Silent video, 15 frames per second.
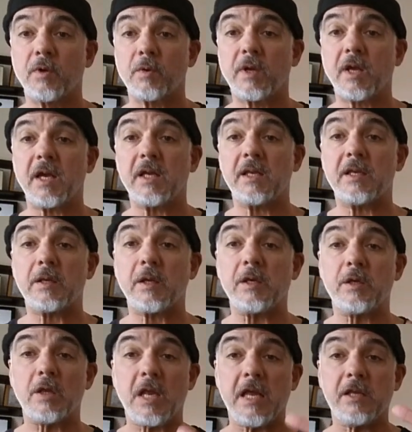Okay,
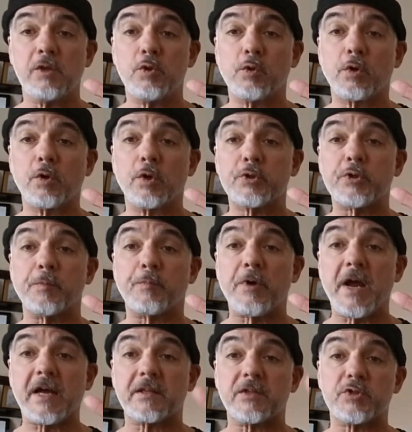and you can also
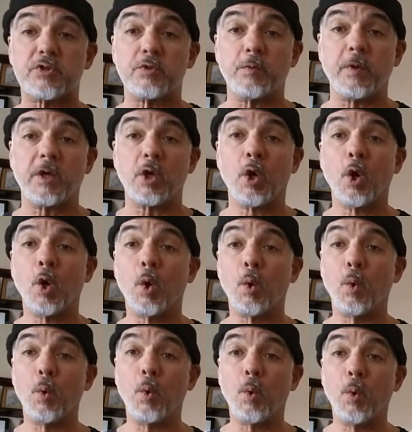practice doing
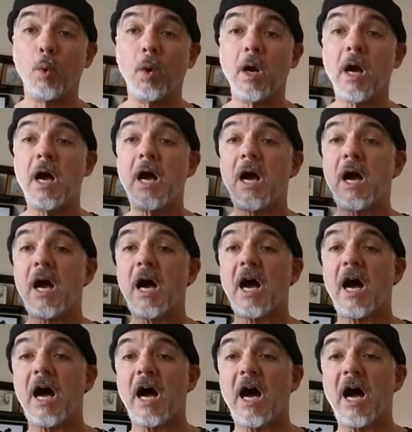ooh,
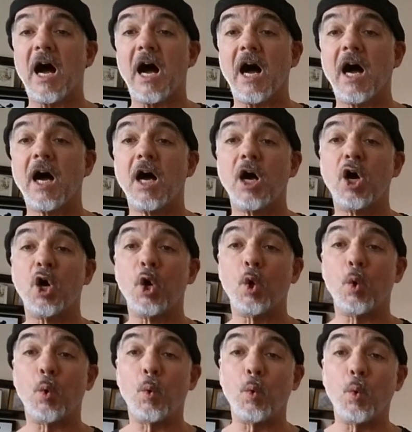ah,
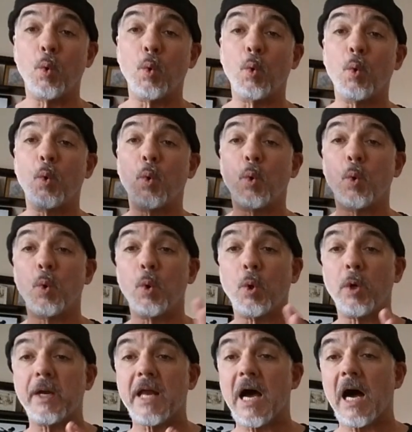
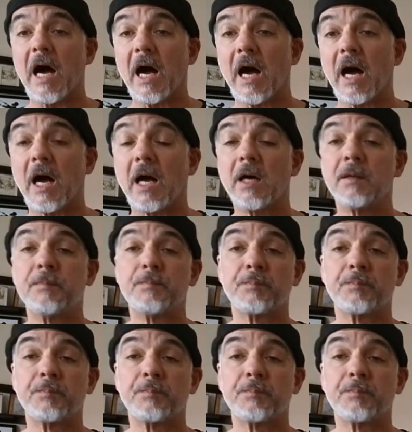una.